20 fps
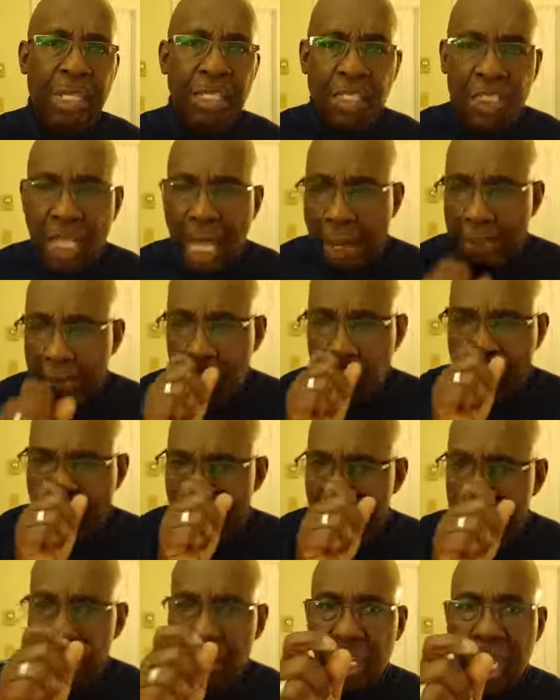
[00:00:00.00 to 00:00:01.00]
Stop
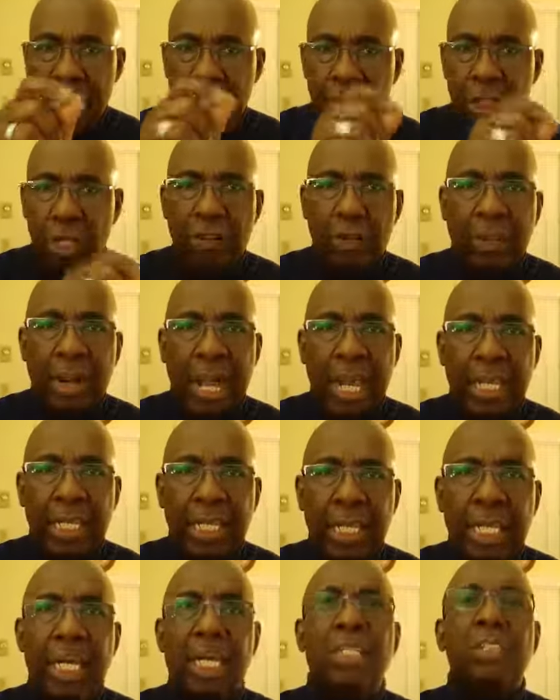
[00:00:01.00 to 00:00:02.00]
trying to change
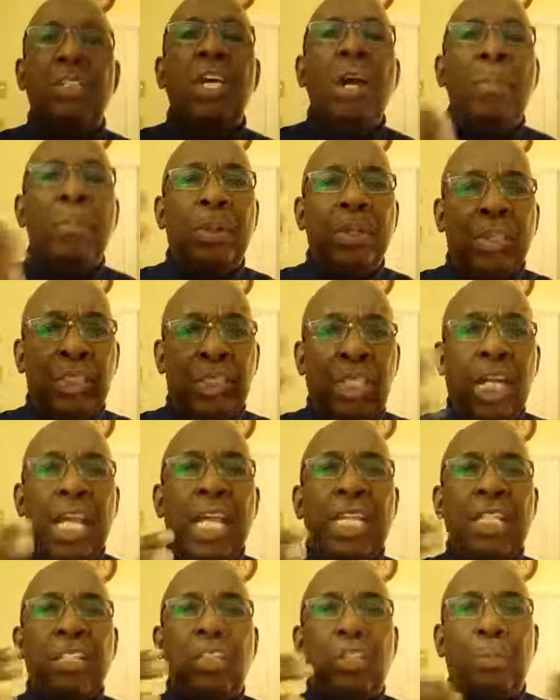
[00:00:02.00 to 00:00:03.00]
everybody else, but
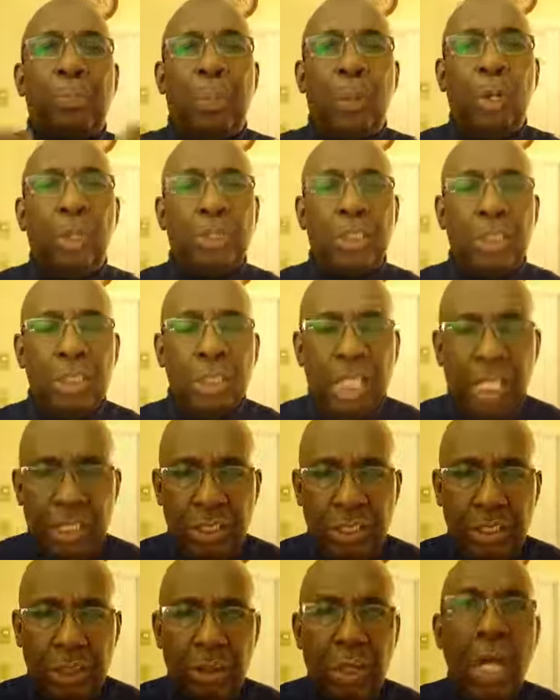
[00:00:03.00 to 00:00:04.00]
change the person
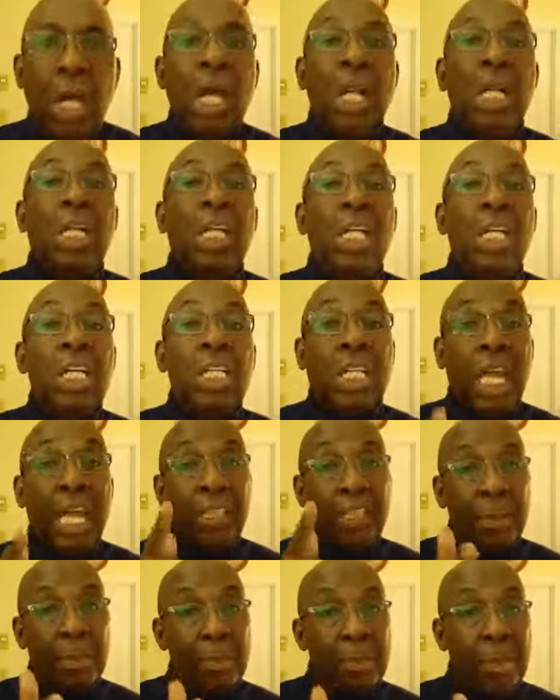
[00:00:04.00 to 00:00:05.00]
in you. Look
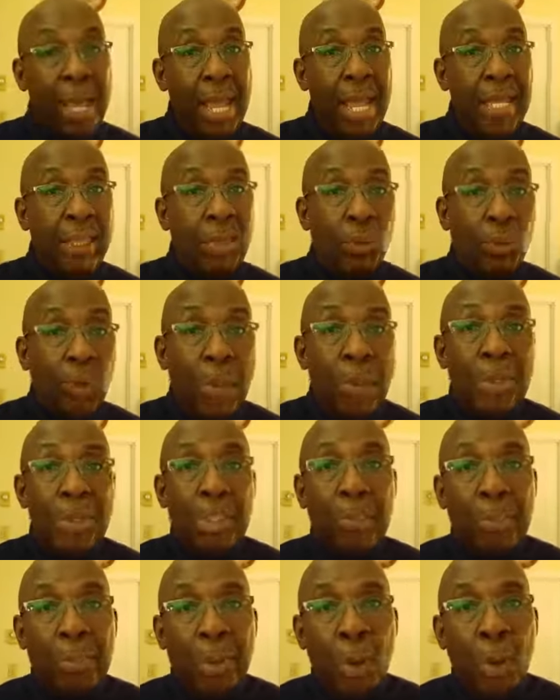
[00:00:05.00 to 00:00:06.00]
at the man, the
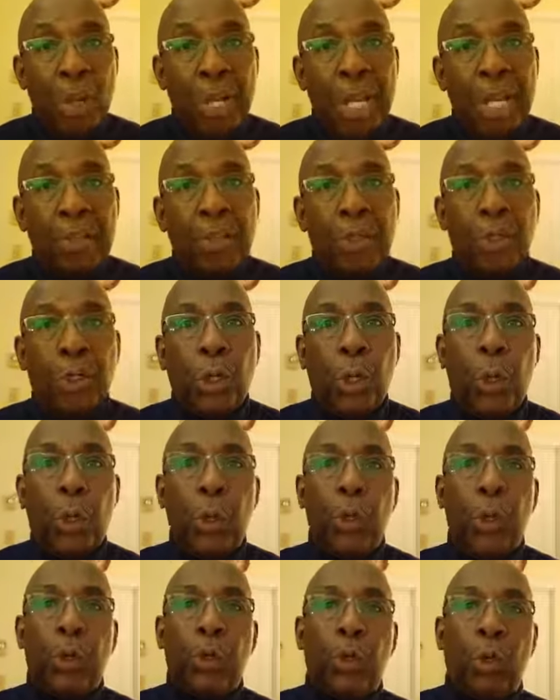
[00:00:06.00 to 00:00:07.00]
woman, the boy, and the
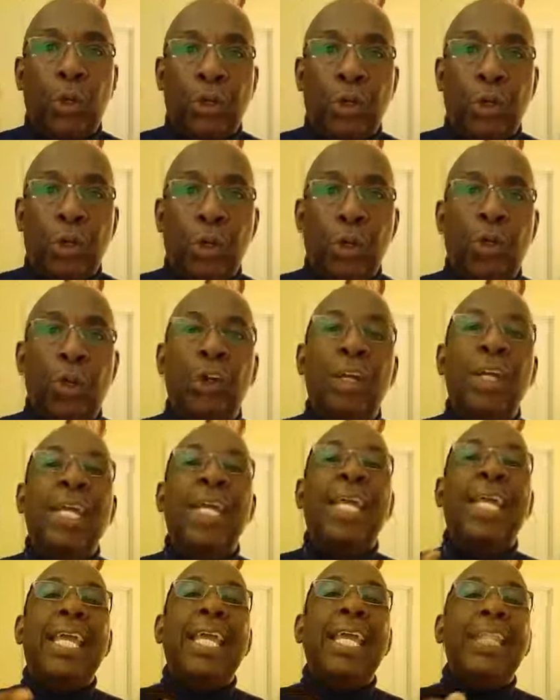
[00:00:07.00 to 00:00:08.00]
girl or the girl
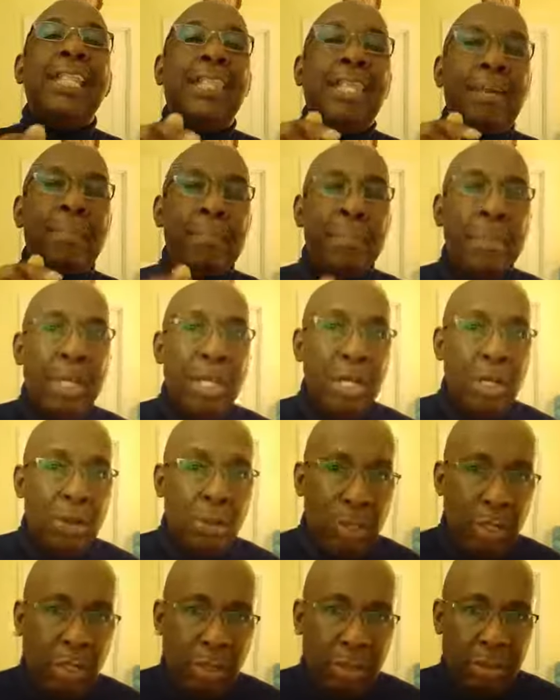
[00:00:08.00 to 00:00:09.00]
in the
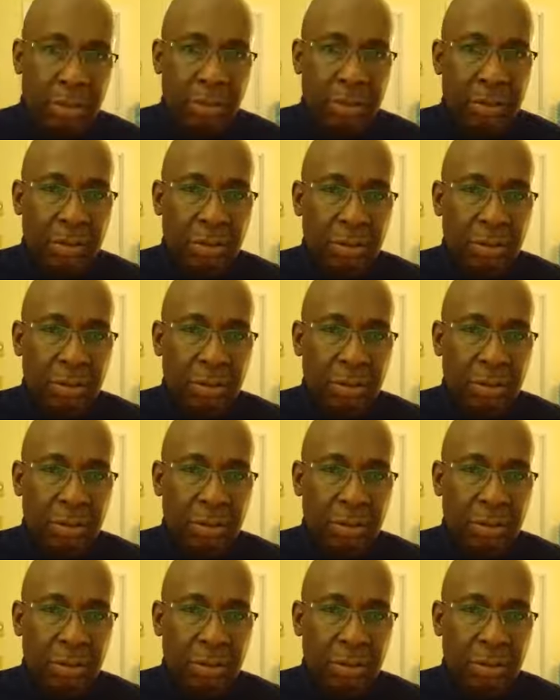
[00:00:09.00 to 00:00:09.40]
mirror.